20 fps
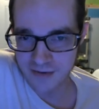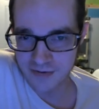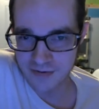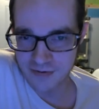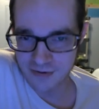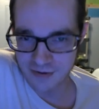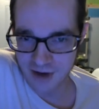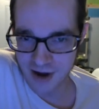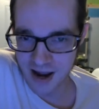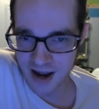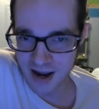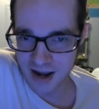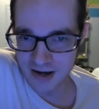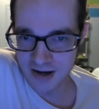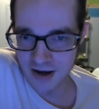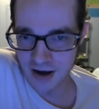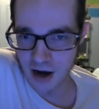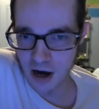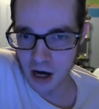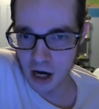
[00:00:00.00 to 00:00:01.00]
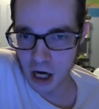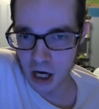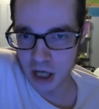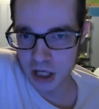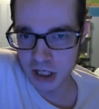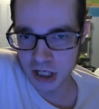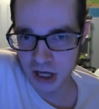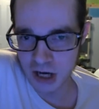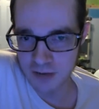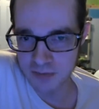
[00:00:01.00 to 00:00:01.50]
I've read
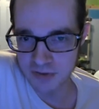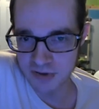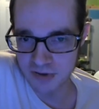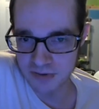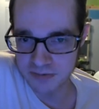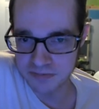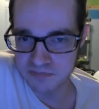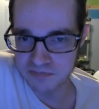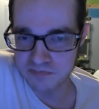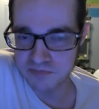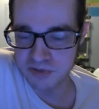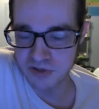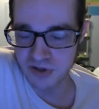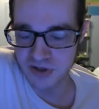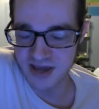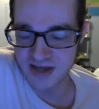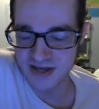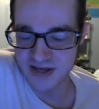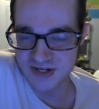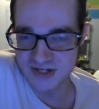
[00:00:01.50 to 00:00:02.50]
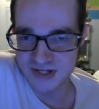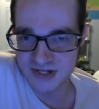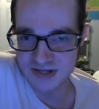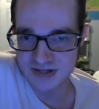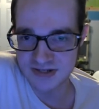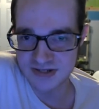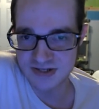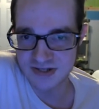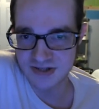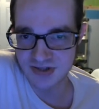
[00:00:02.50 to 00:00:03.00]
on a couple of
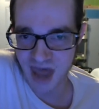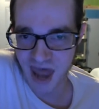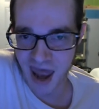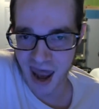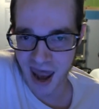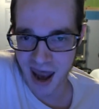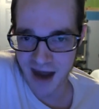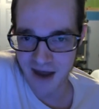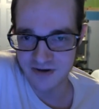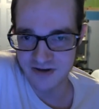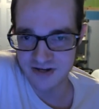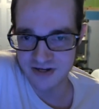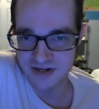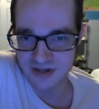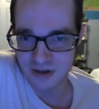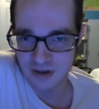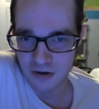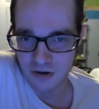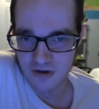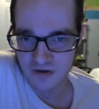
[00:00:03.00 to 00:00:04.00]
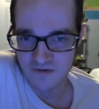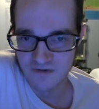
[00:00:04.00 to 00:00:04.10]
places that,